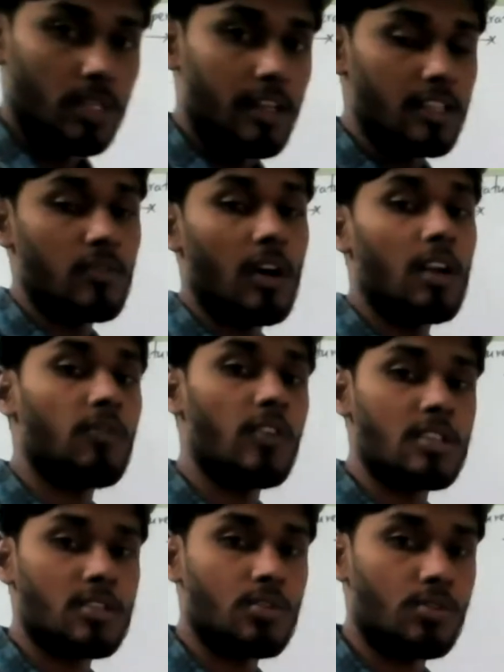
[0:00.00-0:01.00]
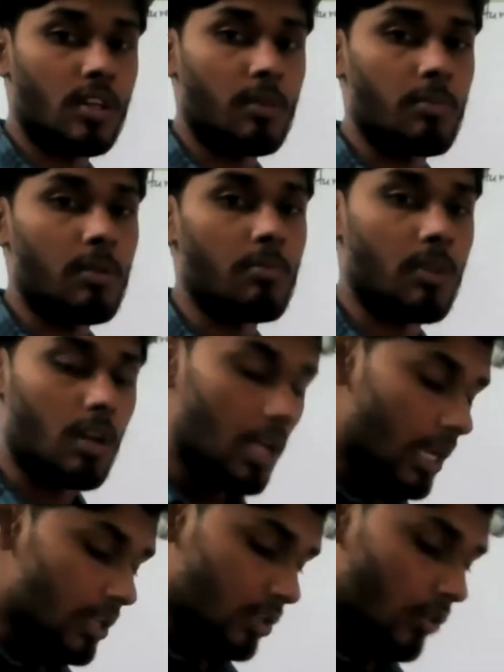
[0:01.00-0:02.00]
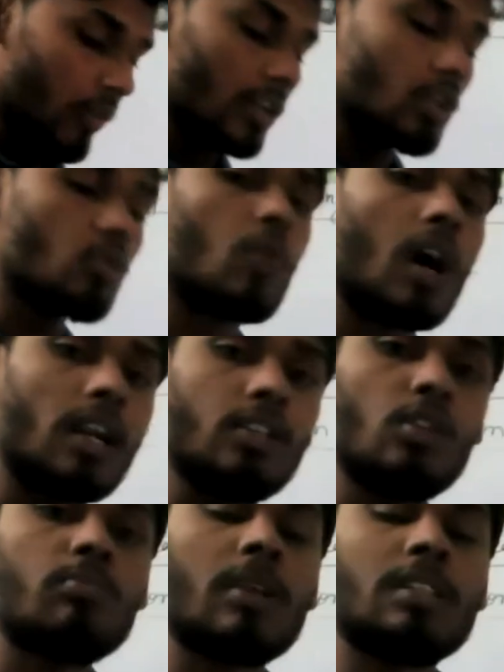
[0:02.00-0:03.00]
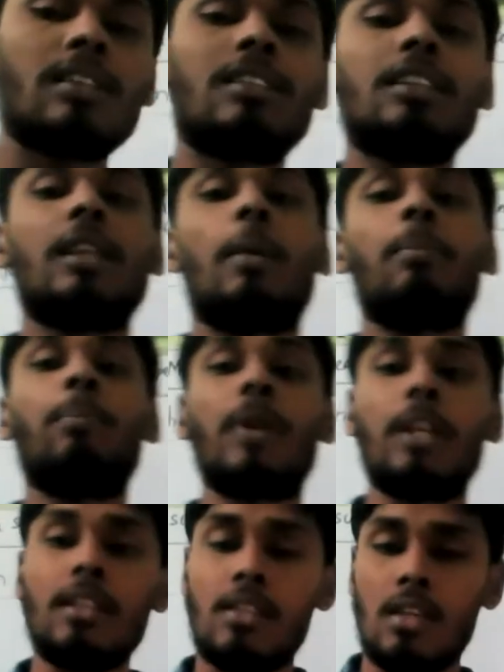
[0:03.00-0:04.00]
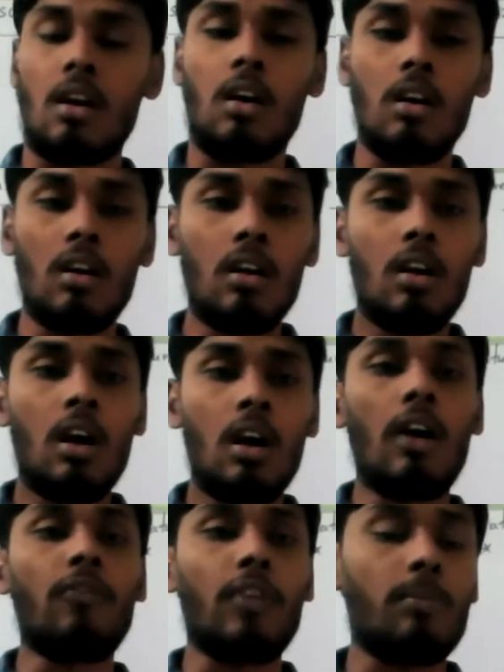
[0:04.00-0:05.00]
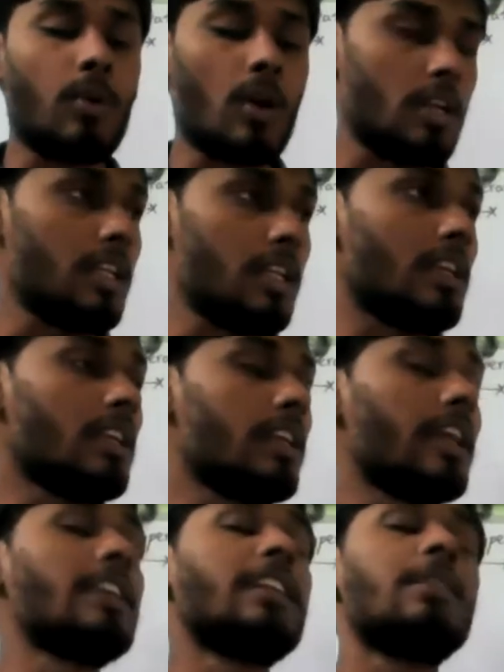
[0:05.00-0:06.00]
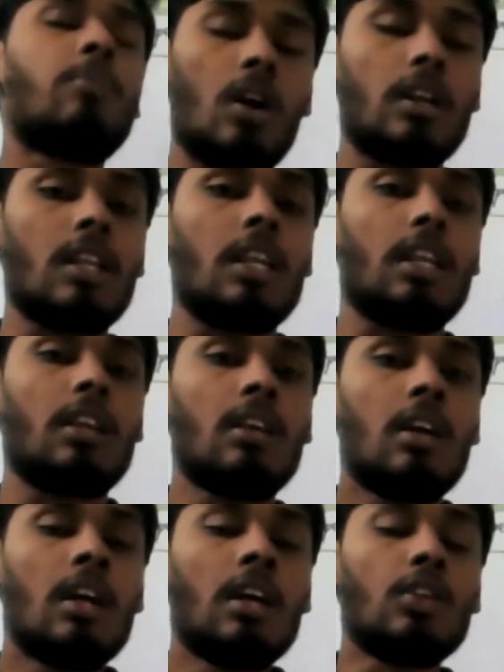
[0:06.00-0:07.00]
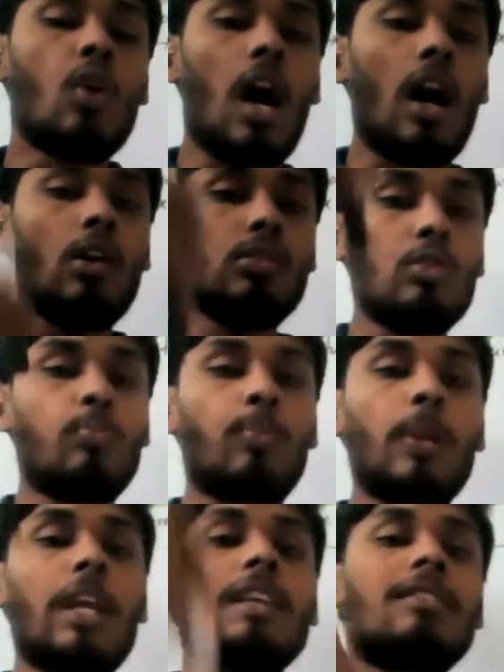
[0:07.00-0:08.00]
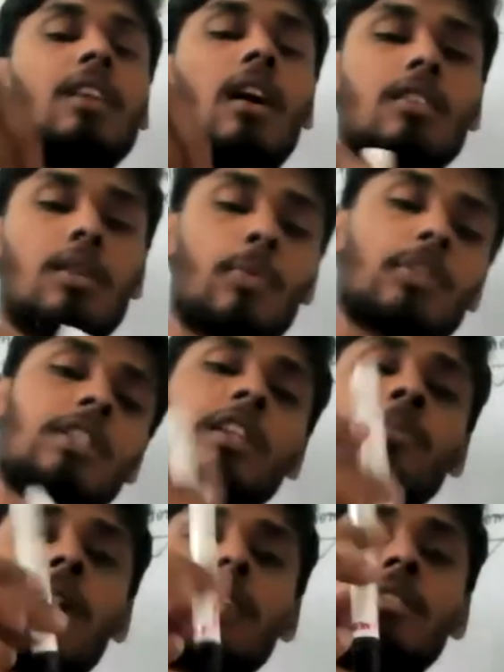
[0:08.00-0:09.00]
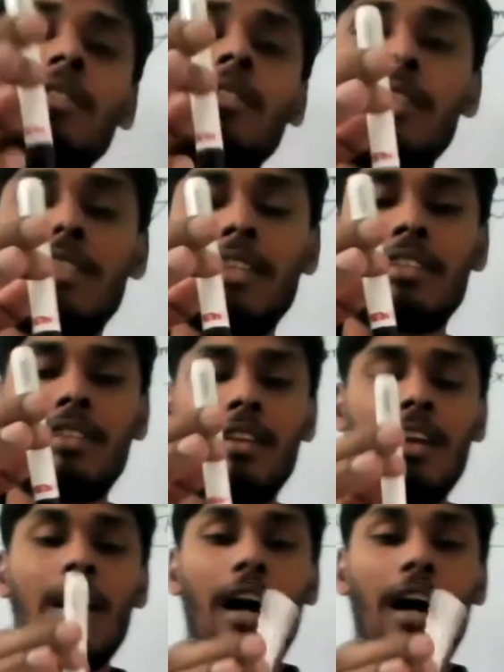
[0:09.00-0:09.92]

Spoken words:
That is what first you should remember. So when you want to measure the temperature of a body, any body, you have to place the, suppose imagine this